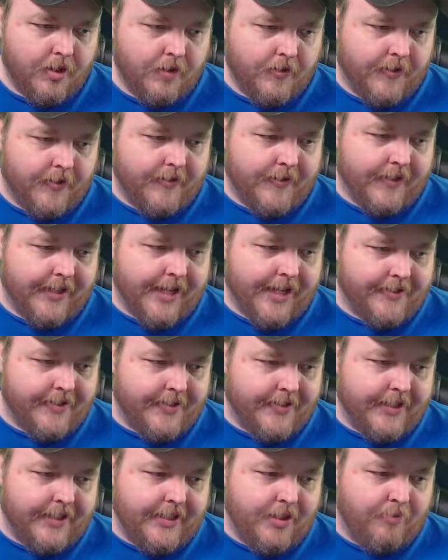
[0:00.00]
This thing has a
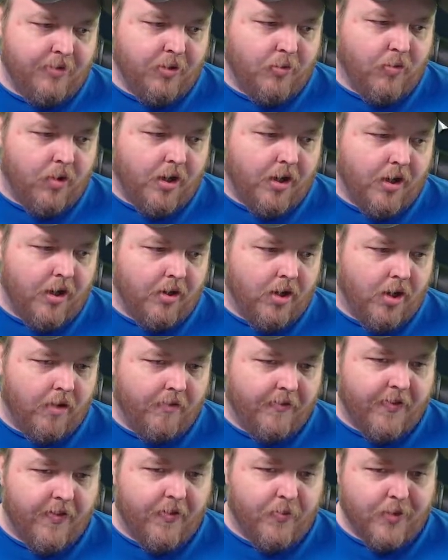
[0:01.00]
TWR of
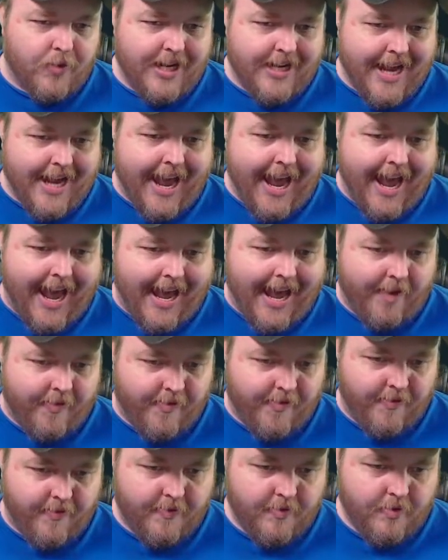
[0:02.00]
3.5.
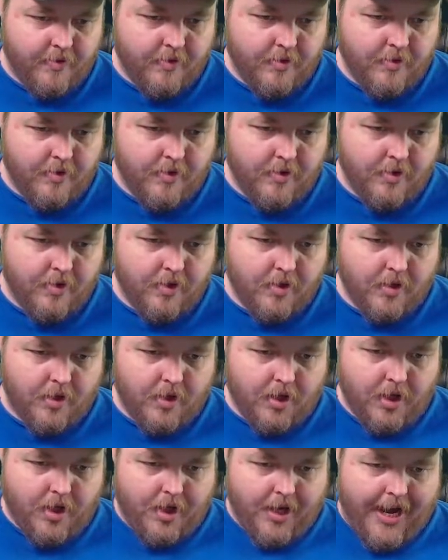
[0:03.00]

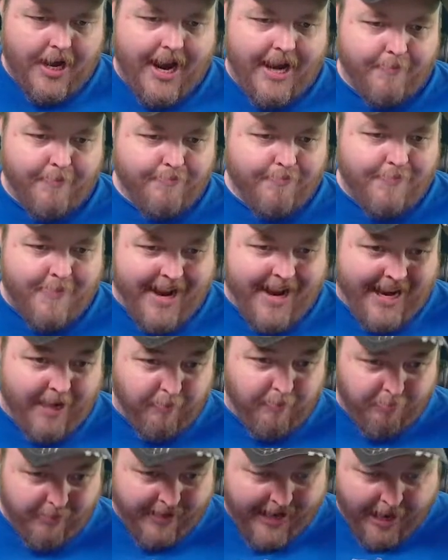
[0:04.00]
I
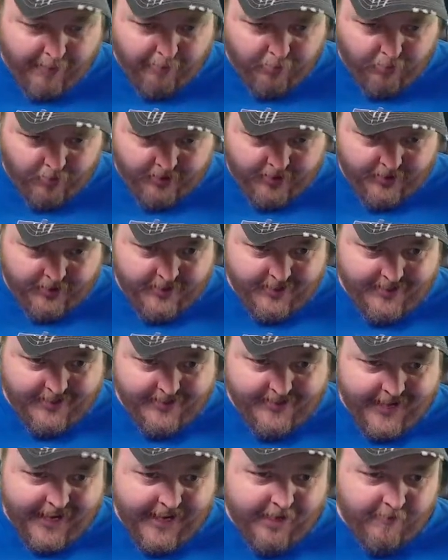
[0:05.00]
might be able to
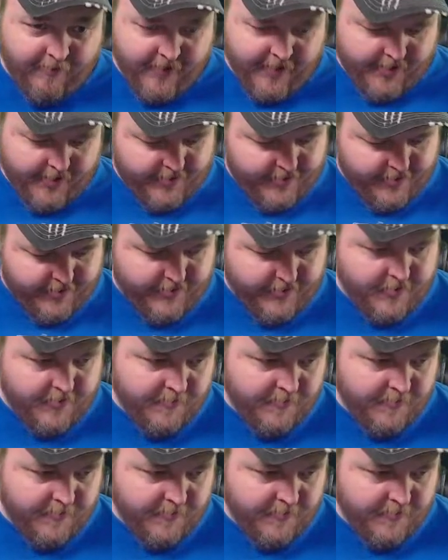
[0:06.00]
save this.